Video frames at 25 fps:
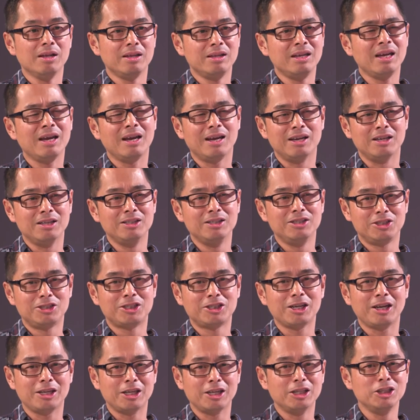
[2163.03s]
yeah, in, ge
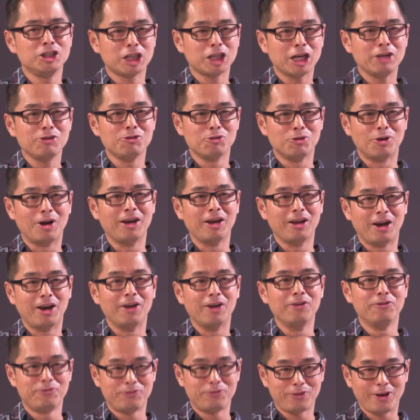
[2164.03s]
in general, I,
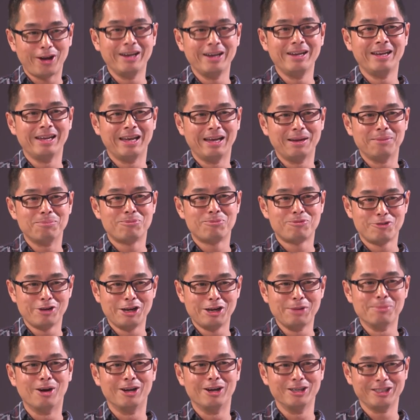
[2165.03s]
I find it
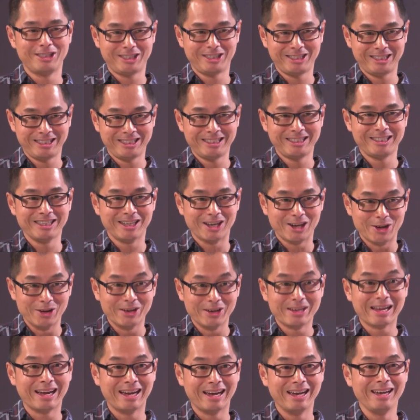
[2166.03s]
pretty much
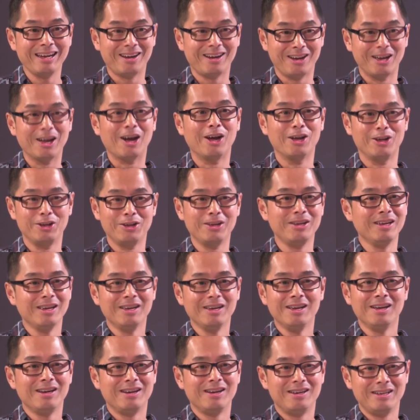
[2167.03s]
okay. I, I
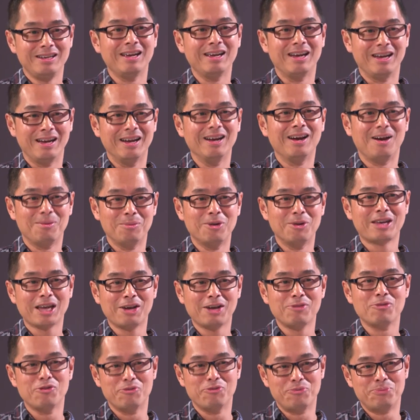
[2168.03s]
yeah, I'm okay
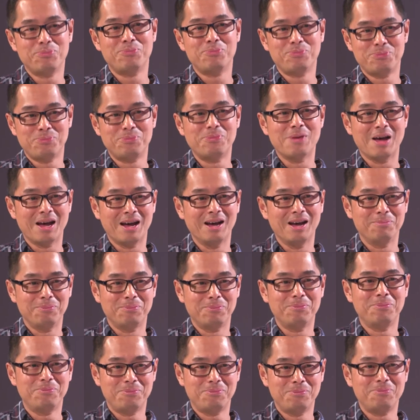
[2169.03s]
with uh,
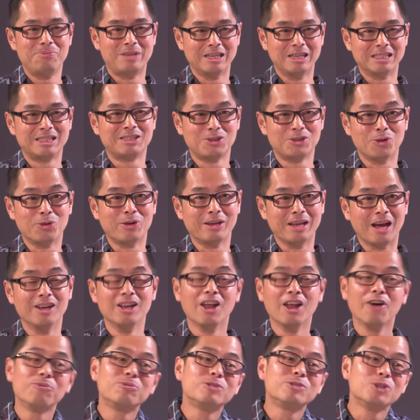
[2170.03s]
just talking. I
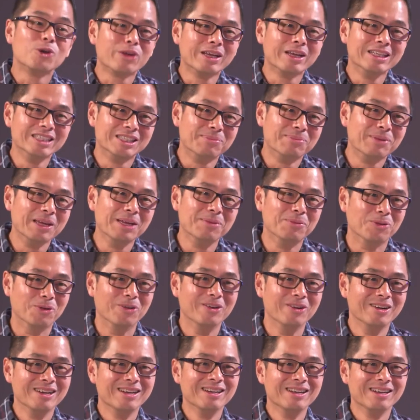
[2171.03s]
love talking to
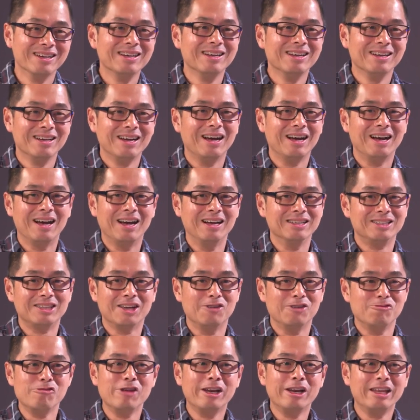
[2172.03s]
people, uh, so
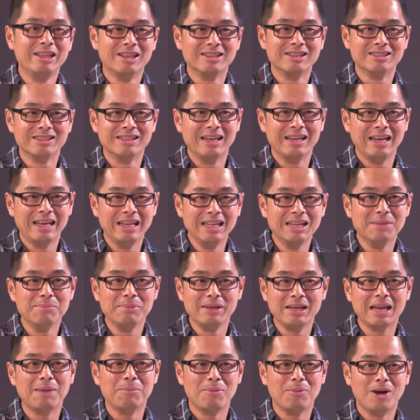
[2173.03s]
it really doesn't hinder me
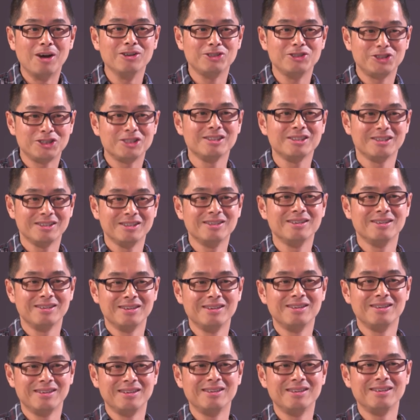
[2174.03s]
that much.
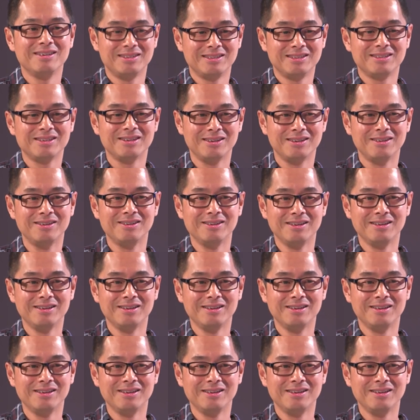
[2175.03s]
Mm -hmm. So,